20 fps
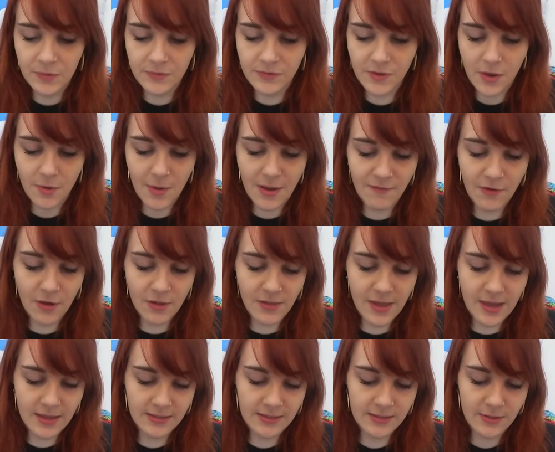So I've got
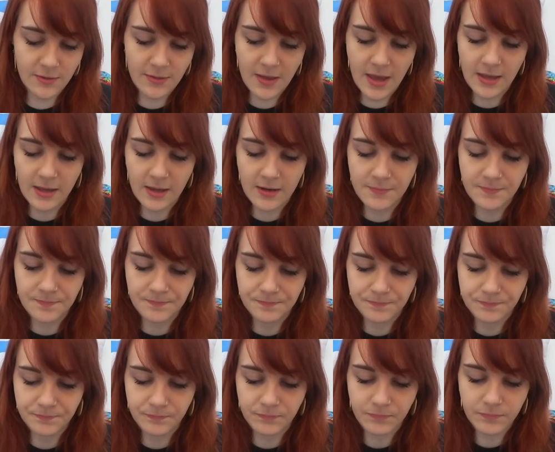this so that I can
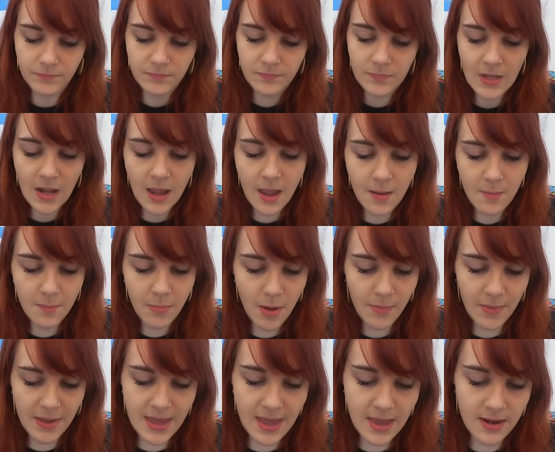
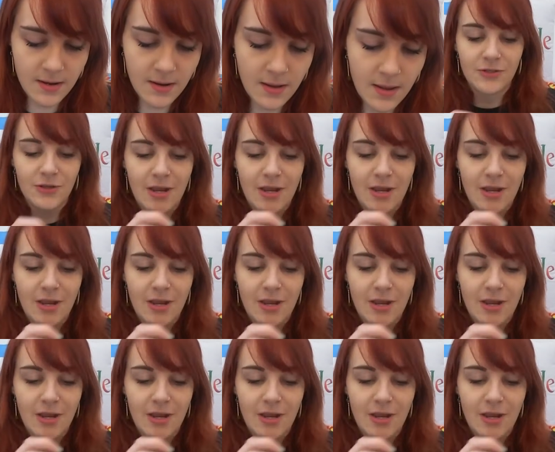pop it in.